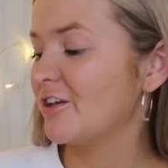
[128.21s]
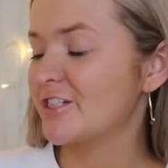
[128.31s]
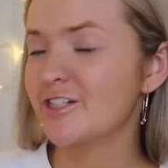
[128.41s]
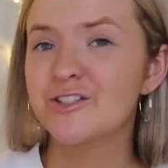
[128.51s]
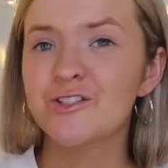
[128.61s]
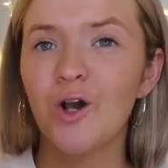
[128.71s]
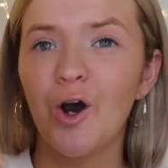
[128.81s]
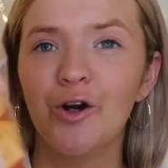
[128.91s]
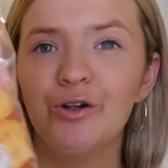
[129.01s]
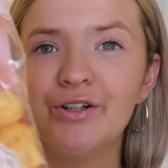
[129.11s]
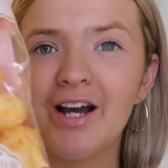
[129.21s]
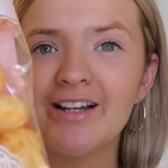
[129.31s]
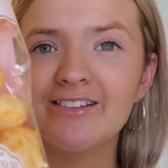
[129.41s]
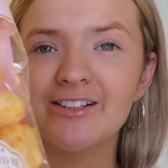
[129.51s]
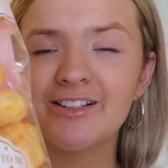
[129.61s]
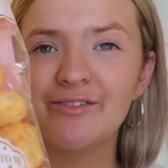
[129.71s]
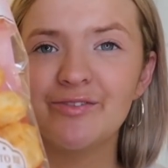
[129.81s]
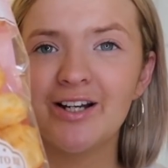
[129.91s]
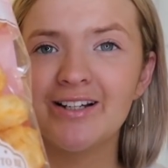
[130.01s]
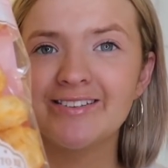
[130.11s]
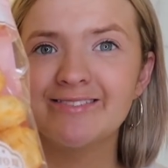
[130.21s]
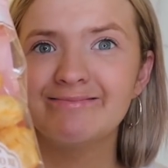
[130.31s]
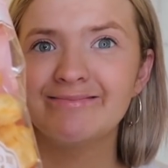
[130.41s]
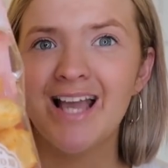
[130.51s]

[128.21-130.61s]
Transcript: looked so nice. Look at them guys.